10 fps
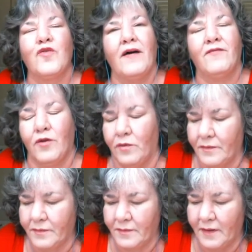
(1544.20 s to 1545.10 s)
travel.
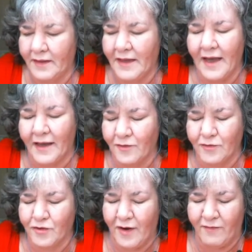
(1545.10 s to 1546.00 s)
Yeah, I
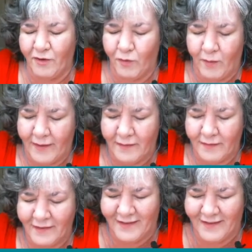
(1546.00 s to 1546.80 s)
don't travel well.